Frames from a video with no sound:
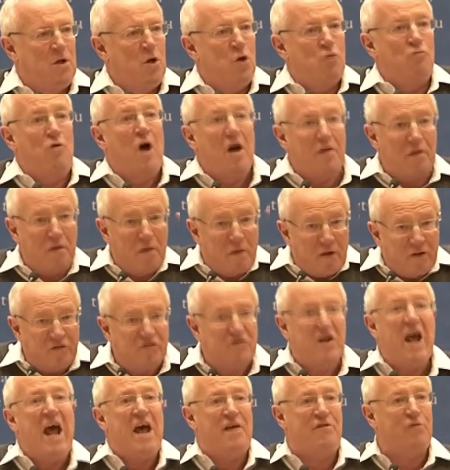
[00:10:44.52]
rather than
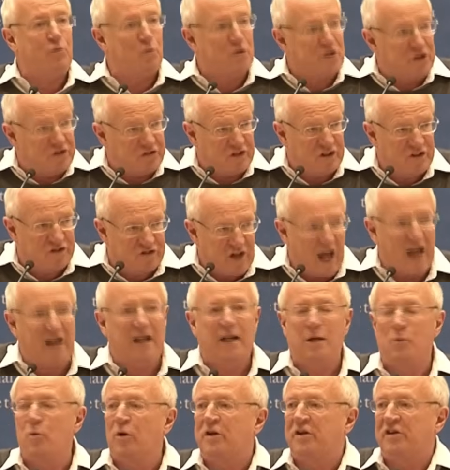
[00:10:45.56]
death, which is
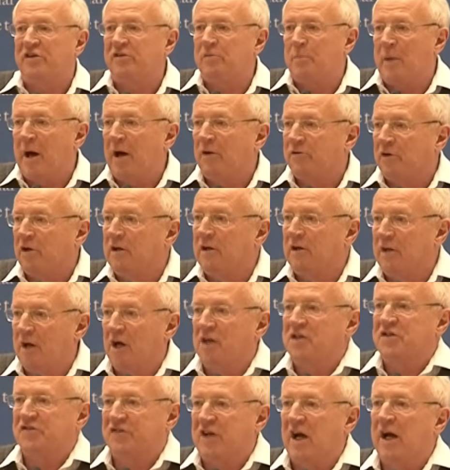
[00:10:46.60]
exactly what it is about on a
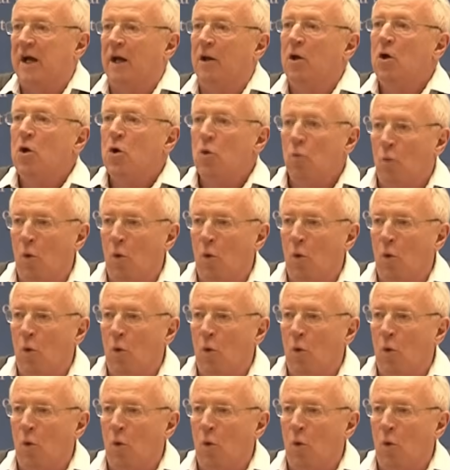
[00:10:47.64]
large scale.